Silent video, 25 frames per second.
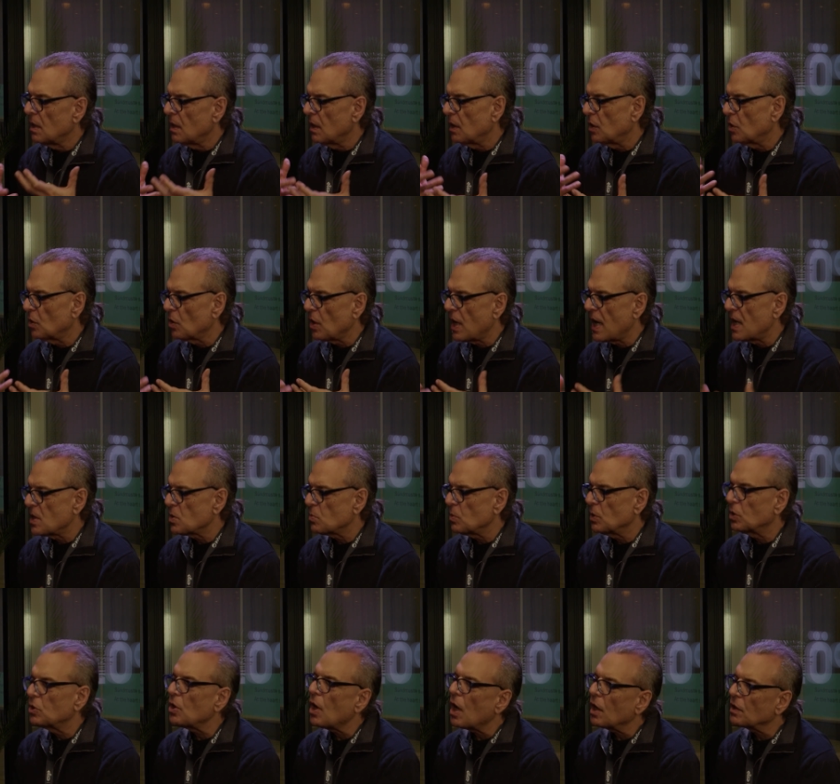you know as
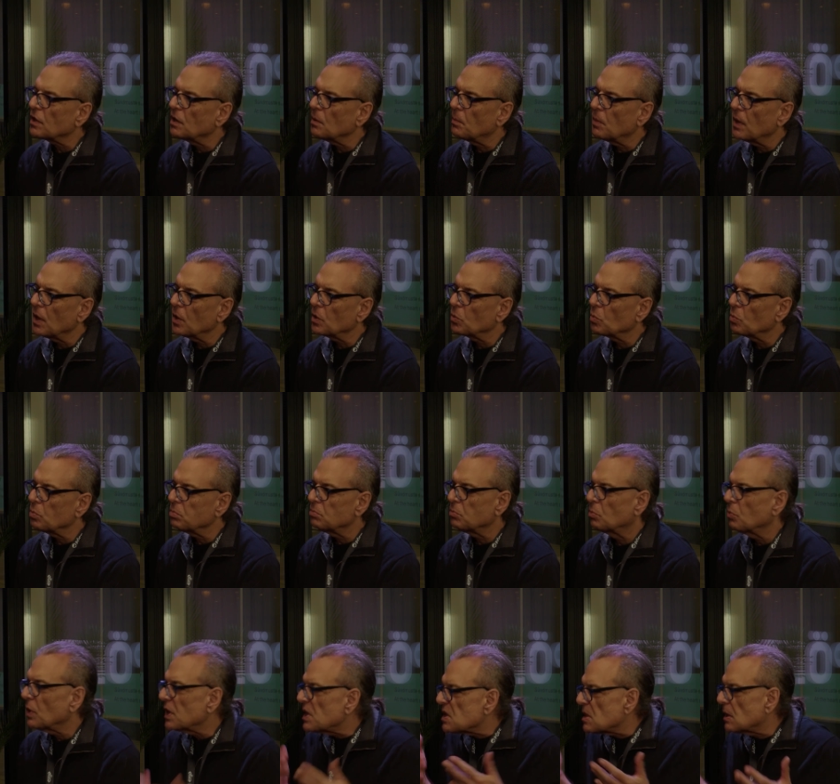we talked about
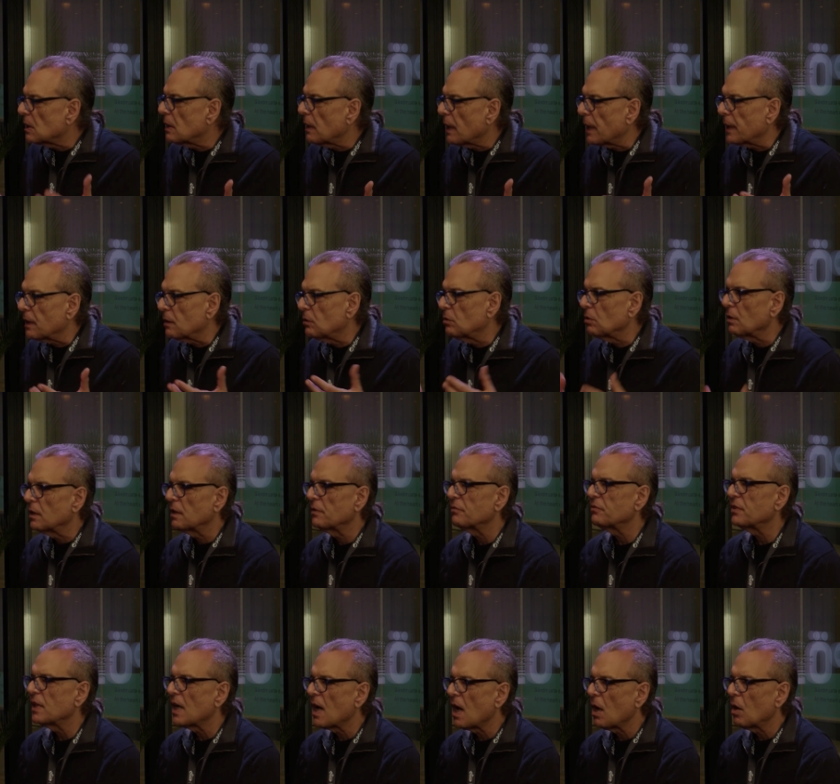what is it like to live
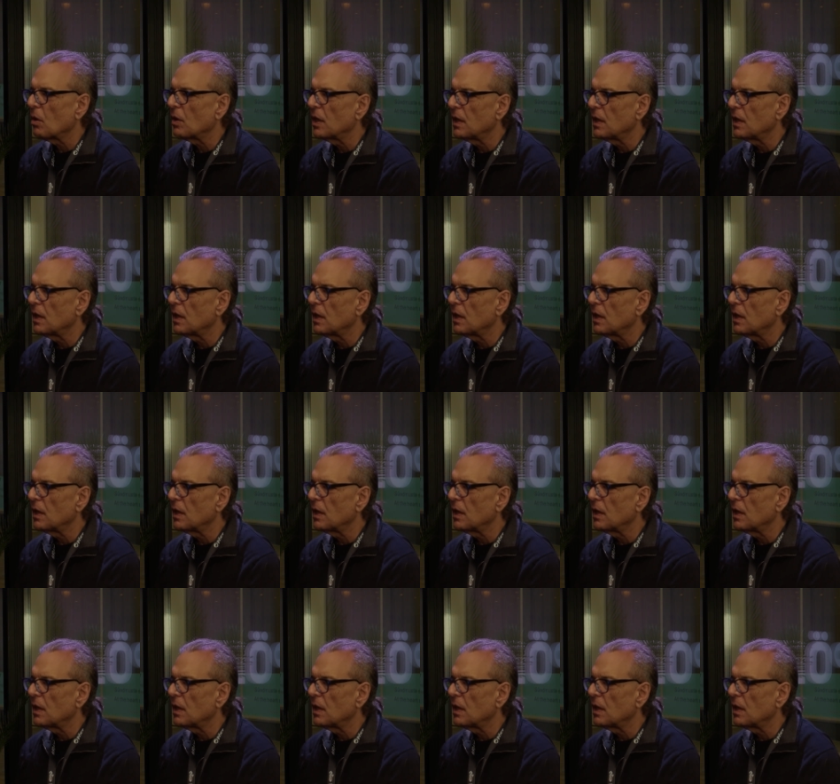now